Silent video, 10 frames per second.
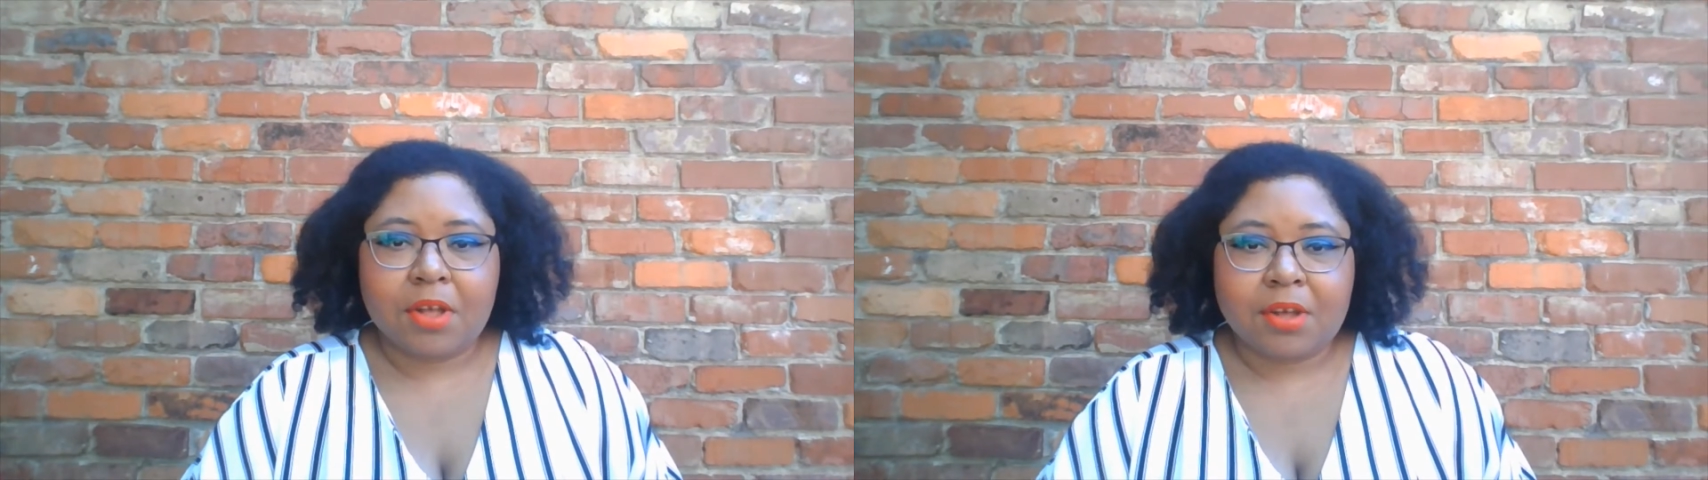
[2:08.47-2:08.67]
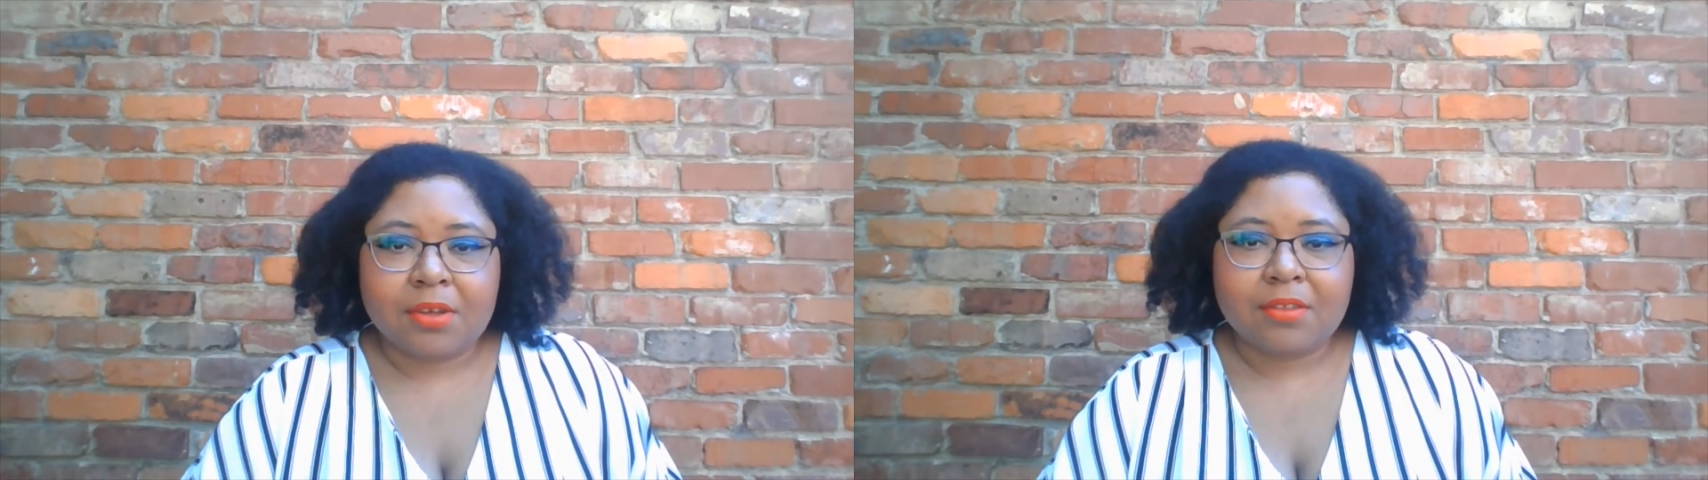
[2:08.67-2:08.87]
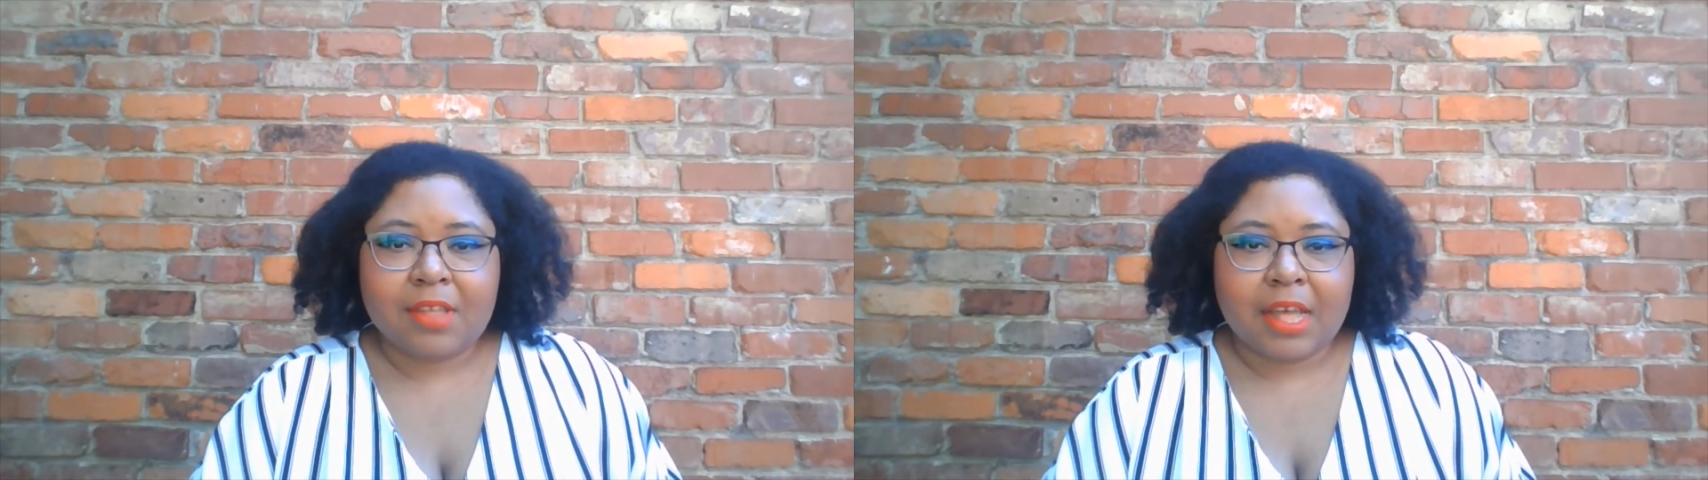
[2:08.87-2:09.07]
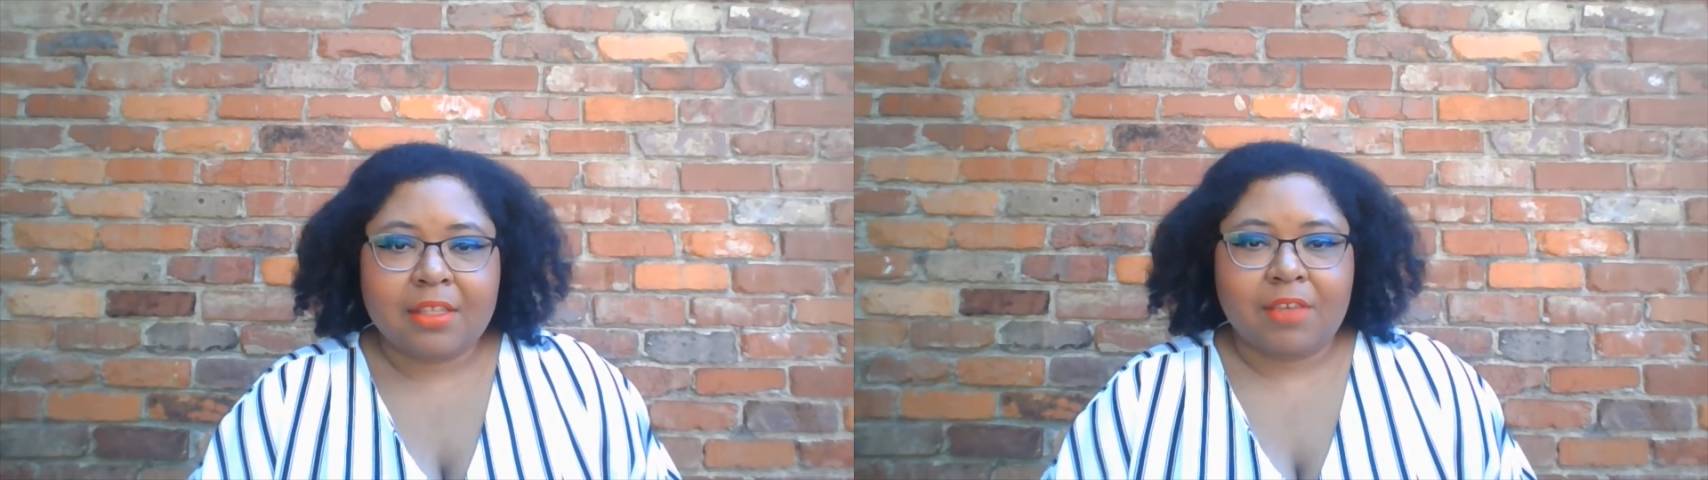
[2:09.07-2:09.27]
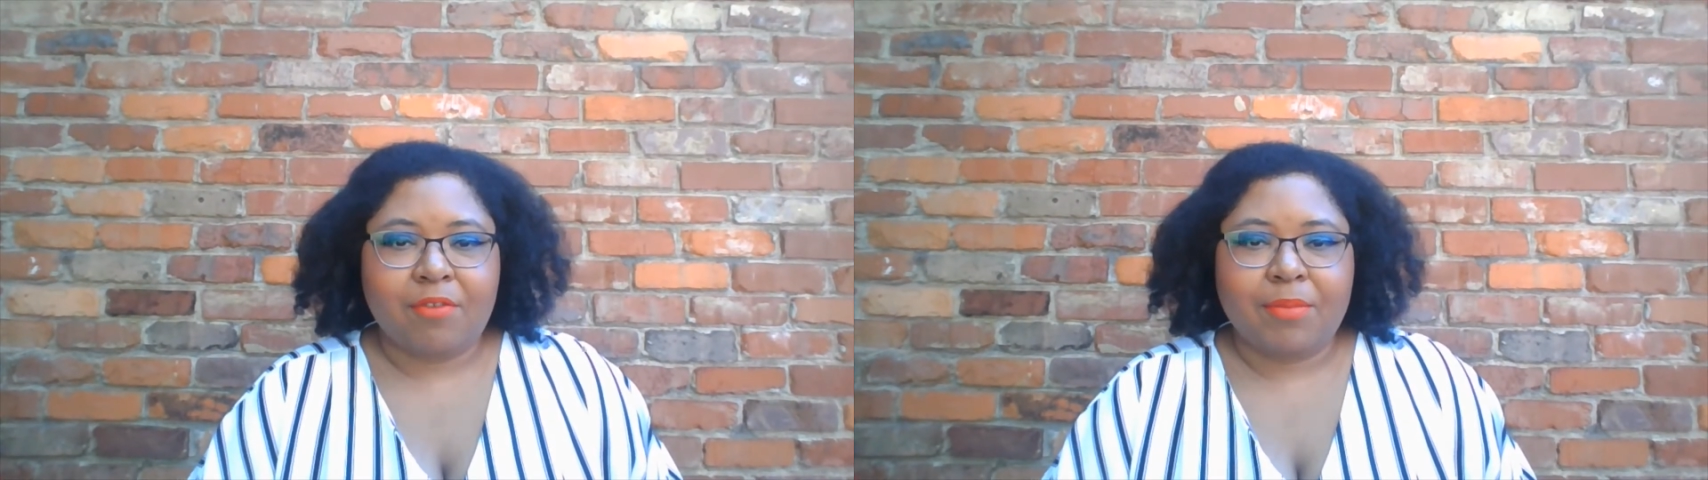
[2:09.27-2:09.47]
all
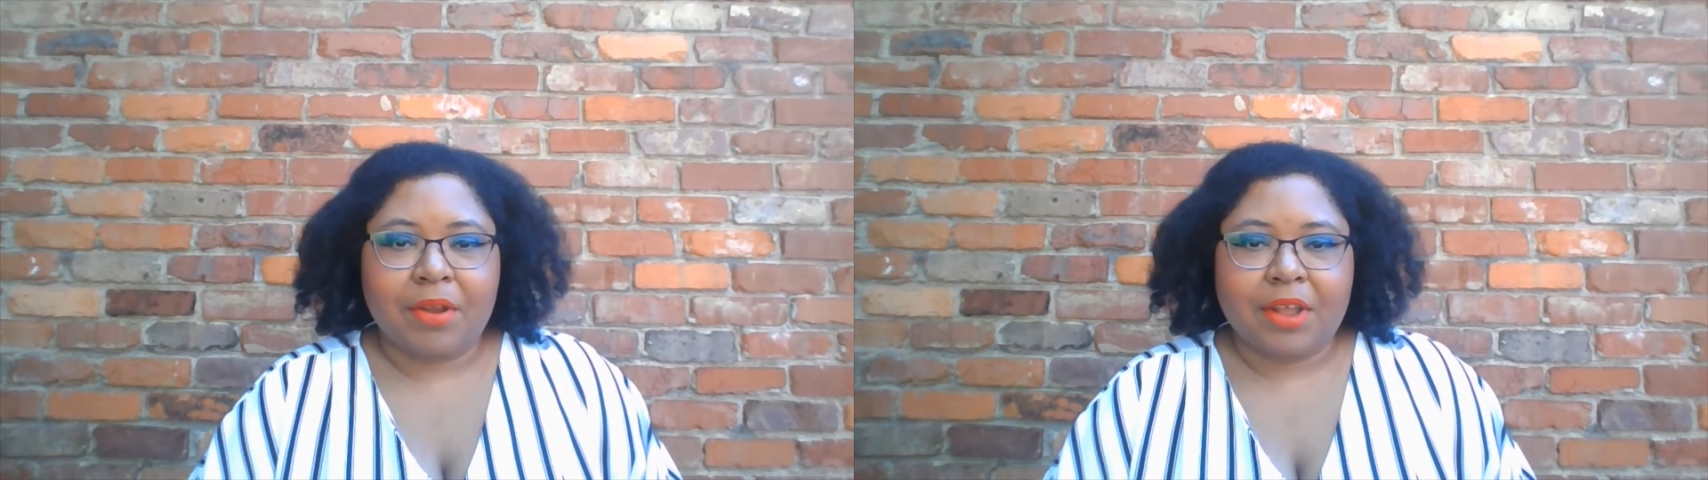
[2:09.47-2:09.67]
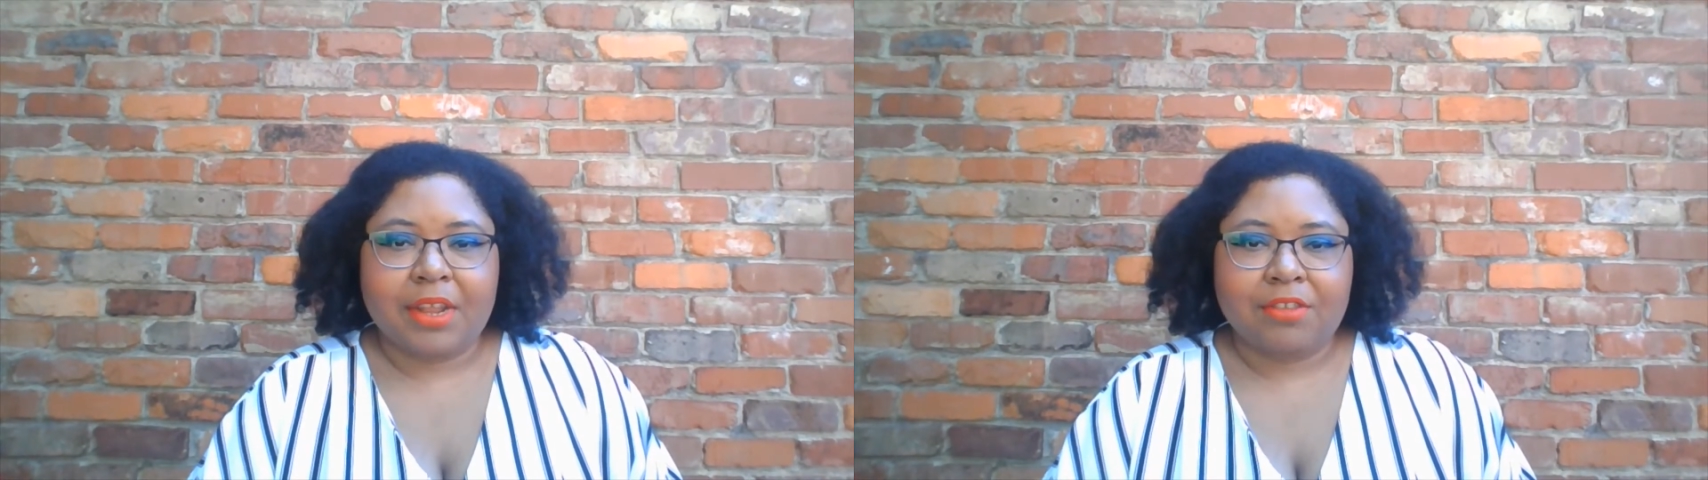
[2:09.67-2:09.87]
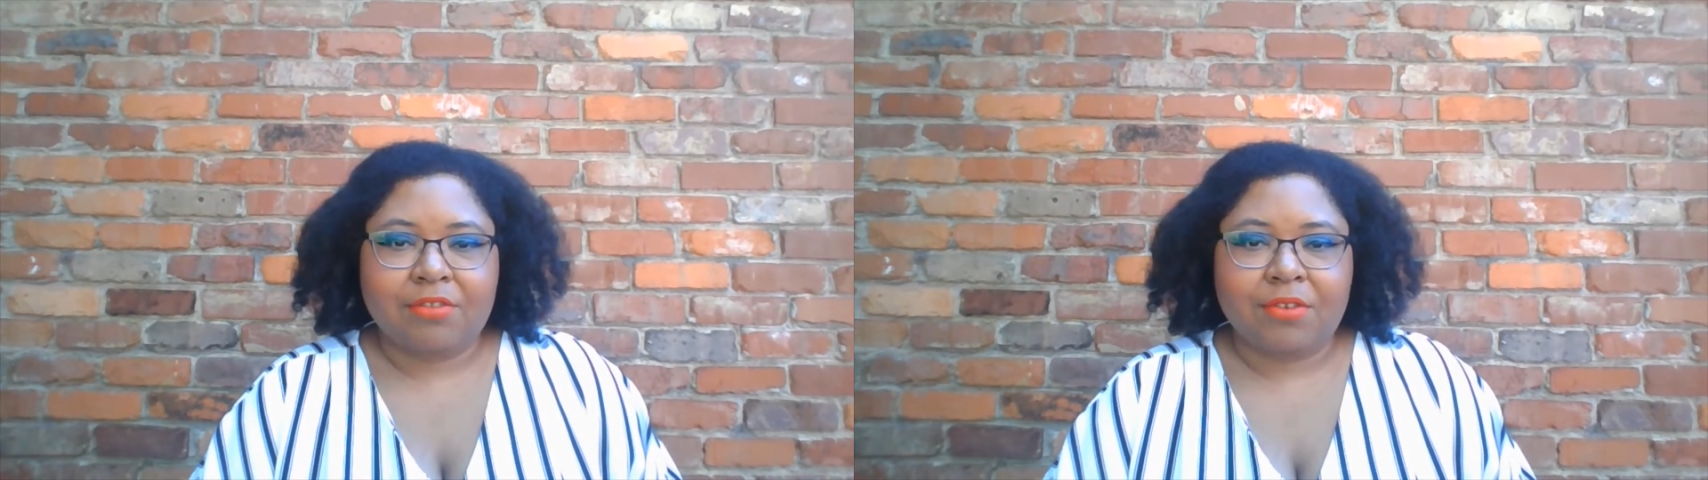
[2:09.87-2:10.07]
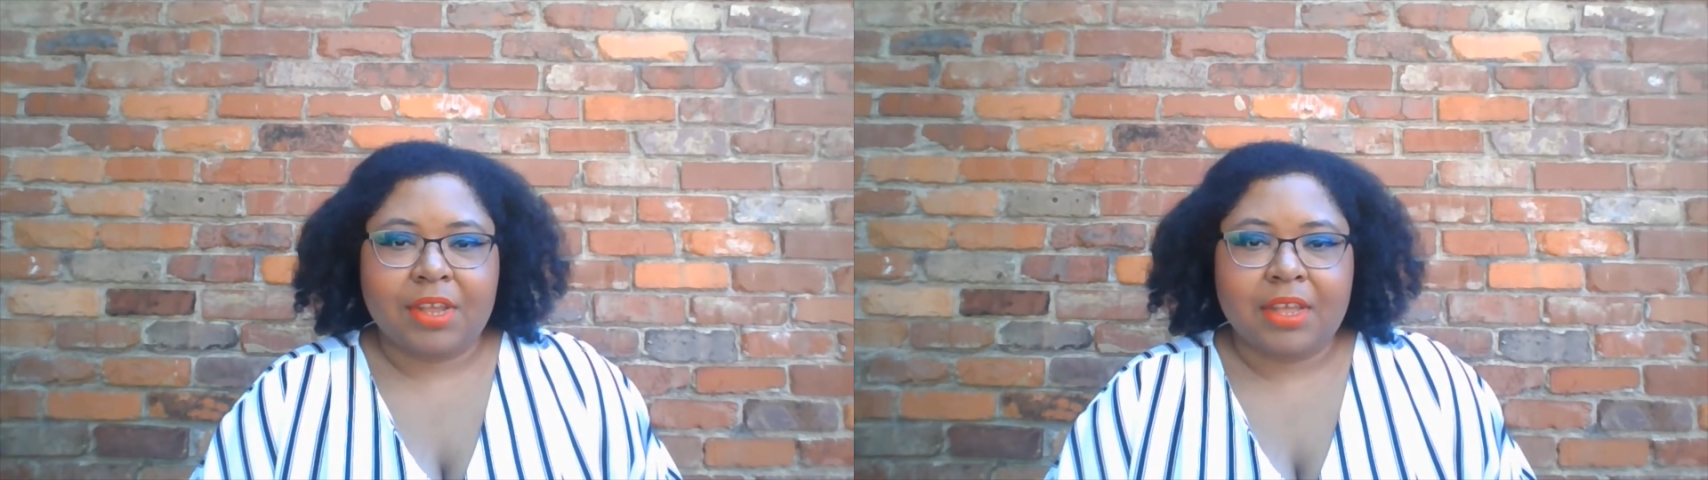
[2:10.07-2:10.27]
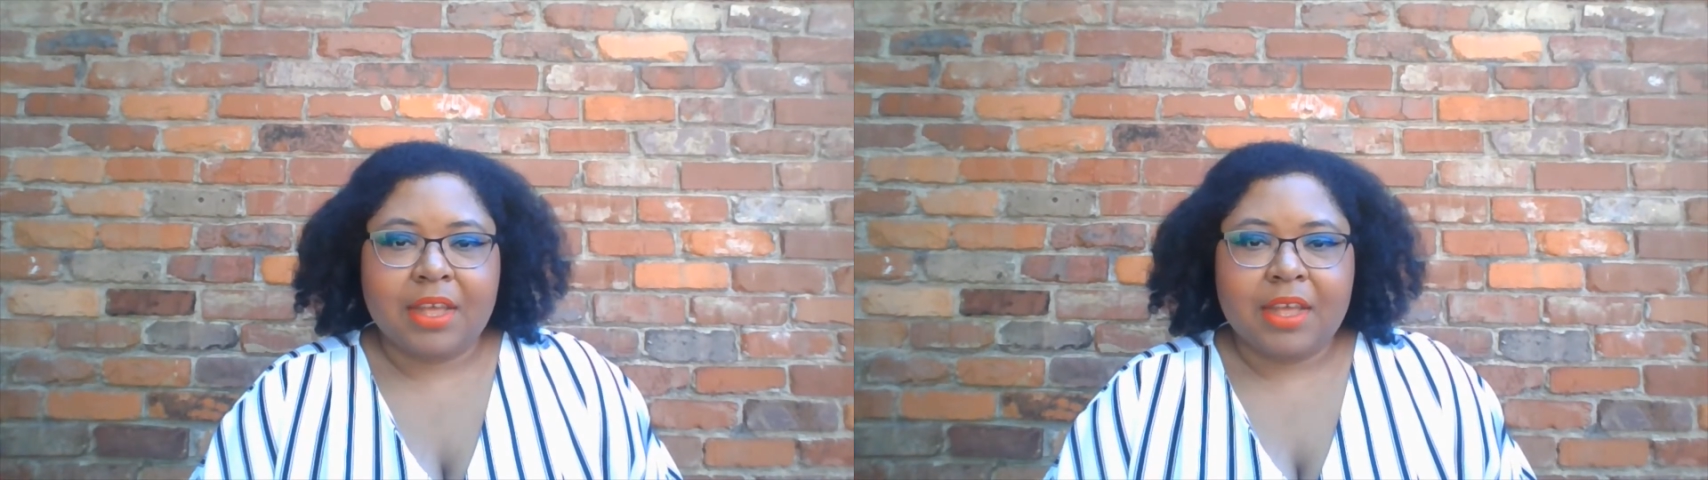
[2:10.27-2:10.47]
sides of American history.